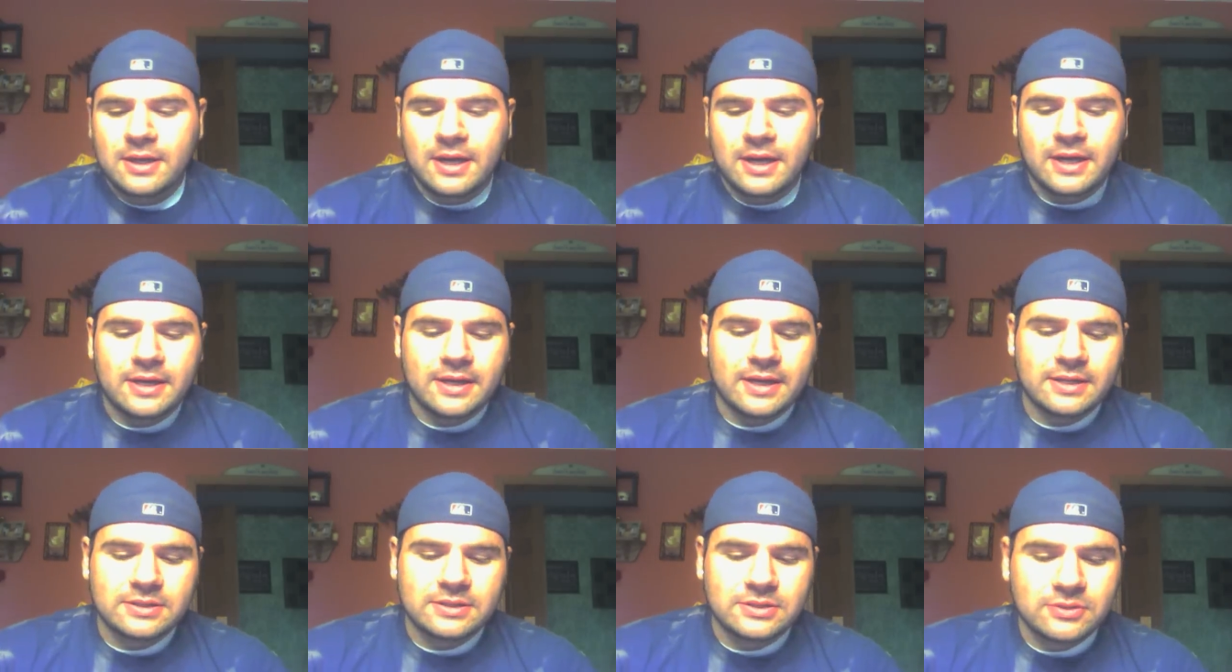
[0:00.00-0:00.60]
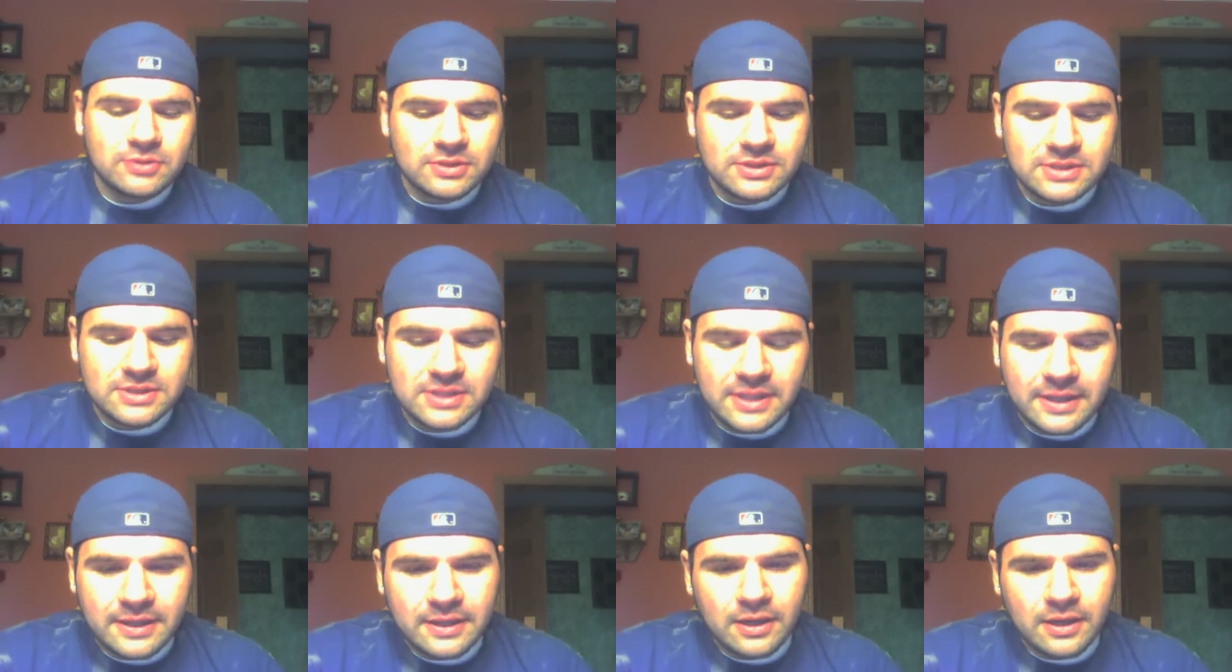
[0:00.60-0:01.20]
I guess you could
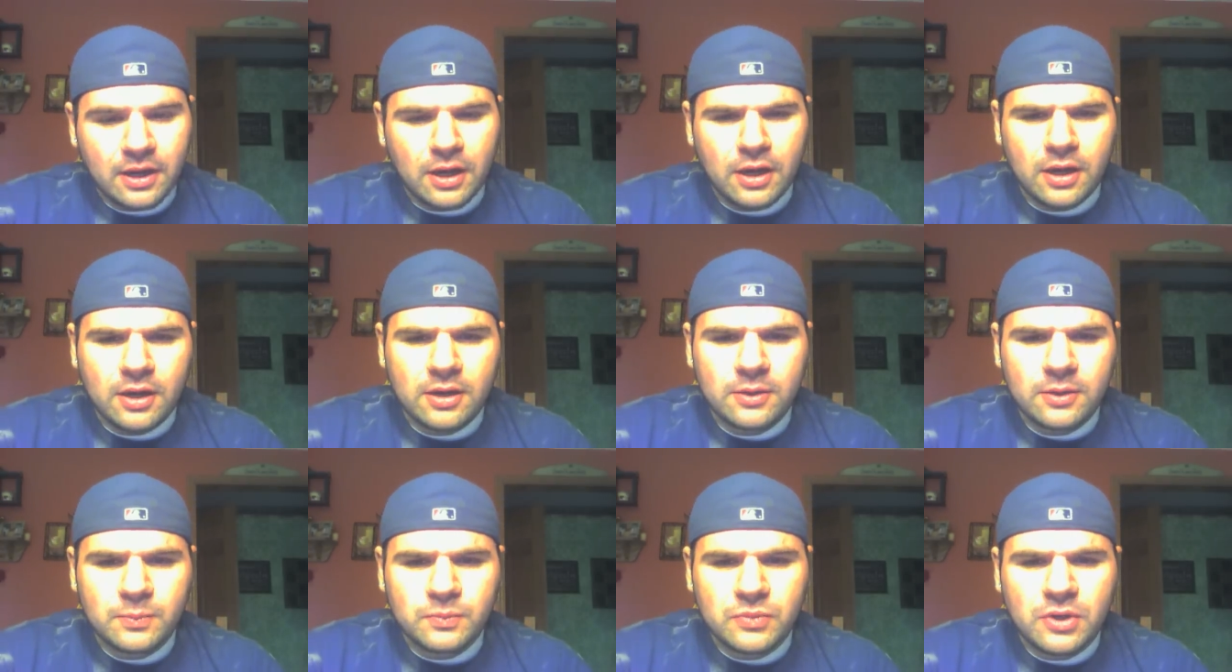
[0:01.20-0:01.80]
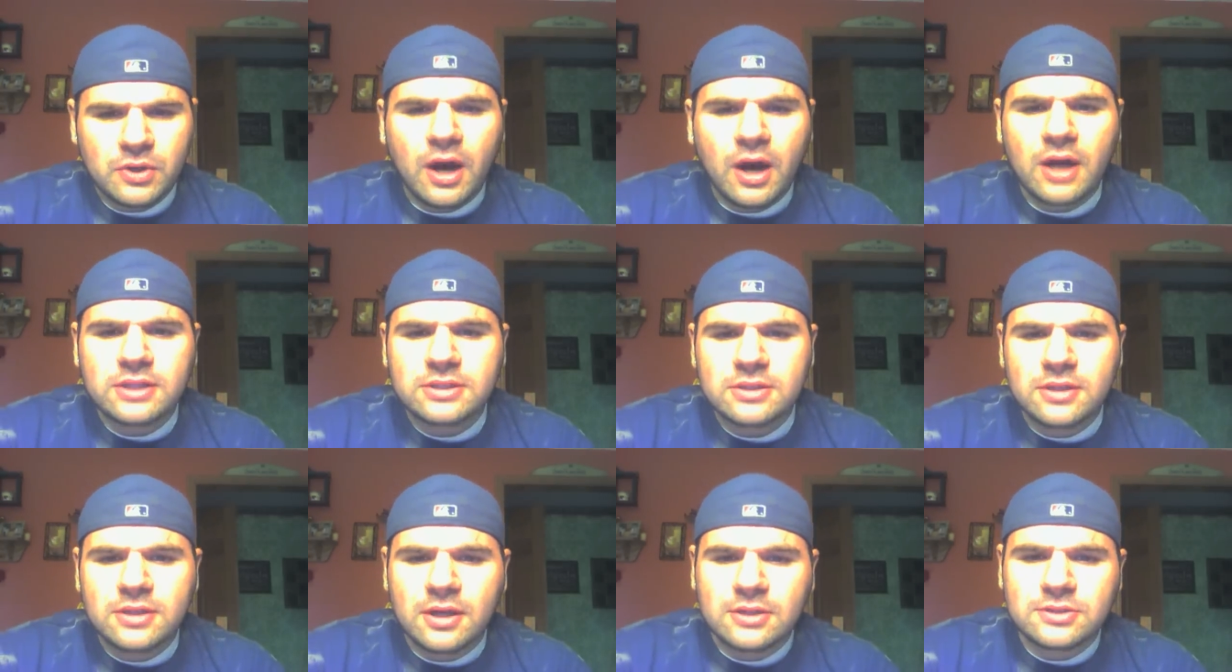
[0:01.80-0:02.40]
say. Um,
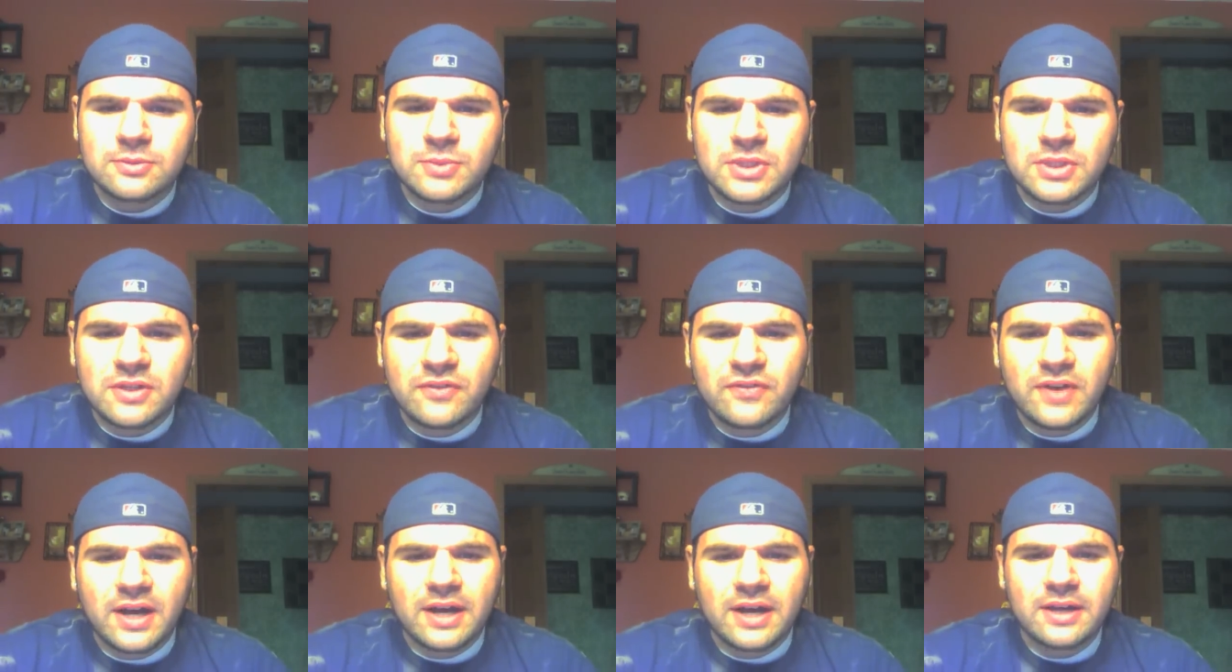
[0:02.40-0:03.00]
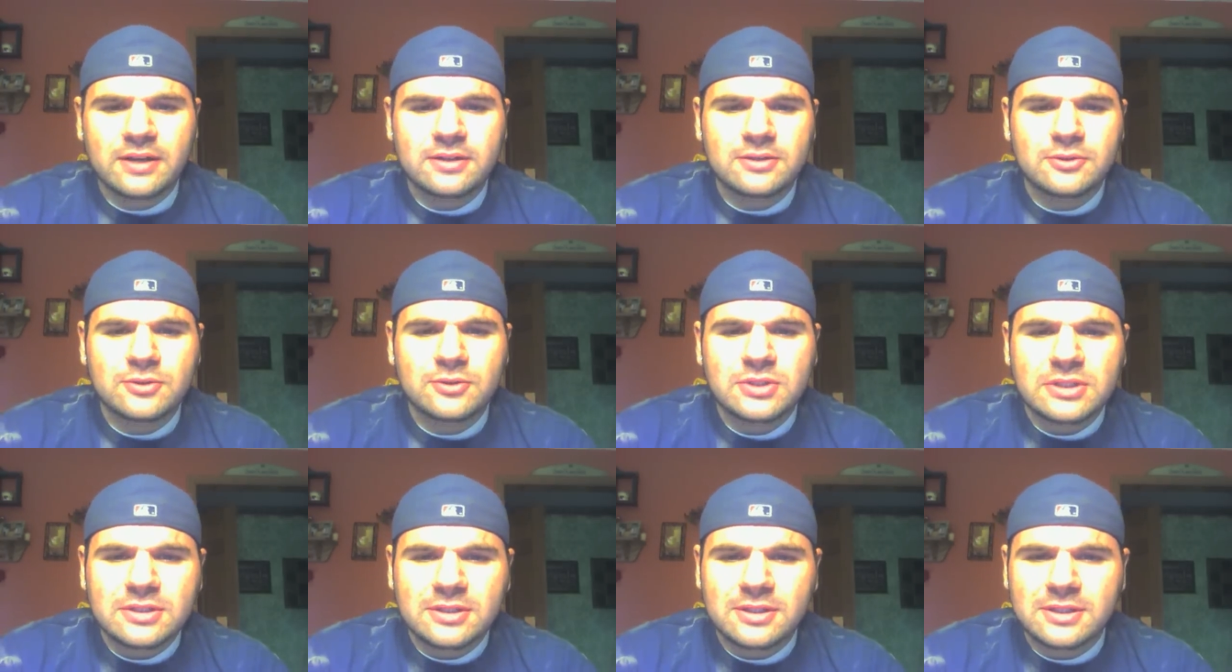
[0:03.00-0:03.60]
loss could also be defined
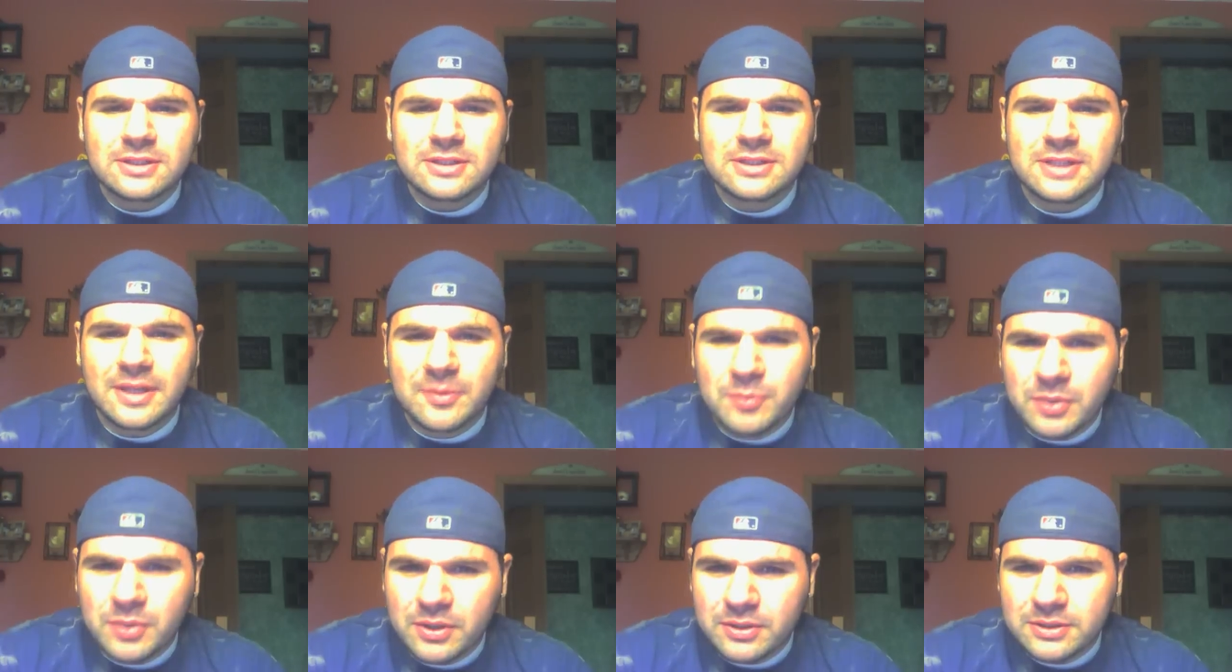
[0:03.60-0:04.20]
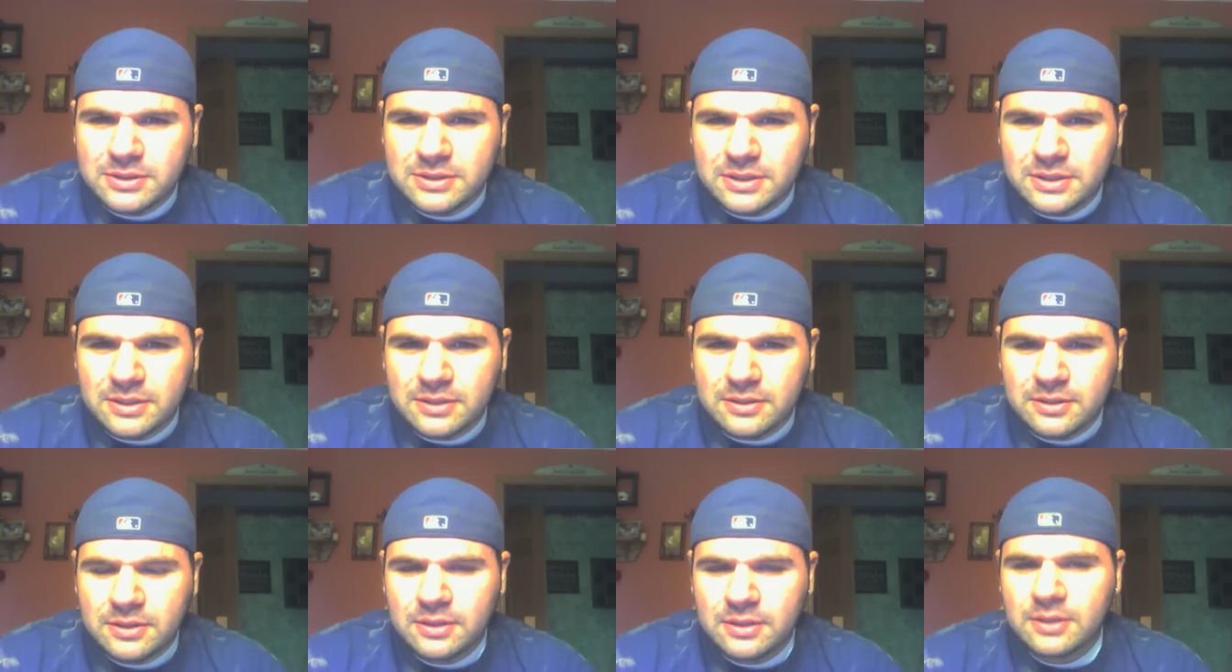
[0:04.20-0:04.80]
losing to the same
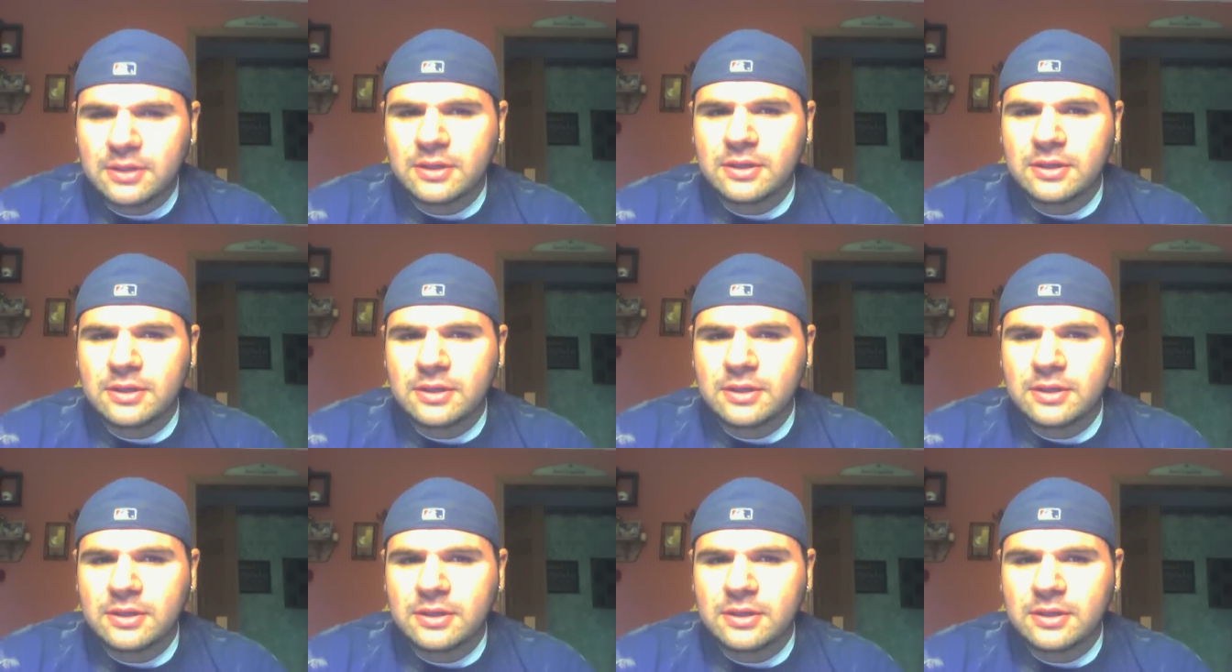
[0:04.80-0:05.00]
person